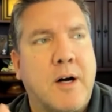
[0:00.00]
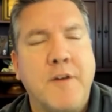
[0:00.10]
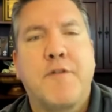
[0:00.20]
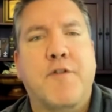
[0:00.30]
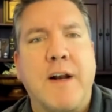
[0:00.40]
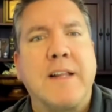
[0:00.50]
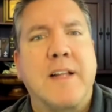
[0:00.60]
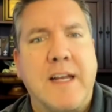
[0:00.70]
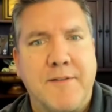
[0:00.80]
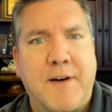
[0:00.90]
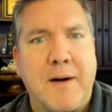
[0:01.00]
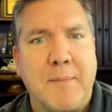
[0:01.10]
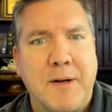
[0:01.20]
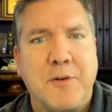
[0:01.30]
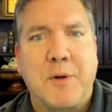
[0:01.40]
unfriendly
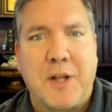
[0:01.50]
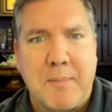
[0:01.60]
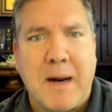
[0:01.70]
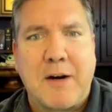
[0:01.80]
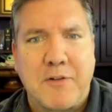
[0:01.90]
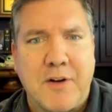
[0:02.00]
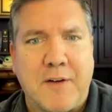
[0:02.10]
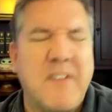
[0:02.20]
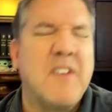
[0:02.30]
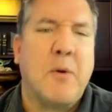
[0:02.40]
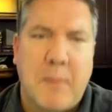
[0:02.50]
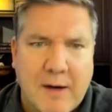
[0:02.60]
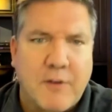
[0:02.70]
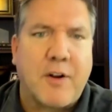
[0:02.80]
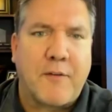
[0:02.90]
environment to a lot of Microsoft, even though
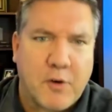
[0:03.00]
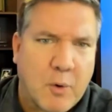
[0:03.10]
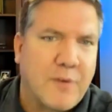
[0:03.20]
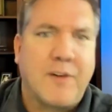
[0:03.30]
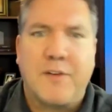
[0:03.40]
Microsoft, of course,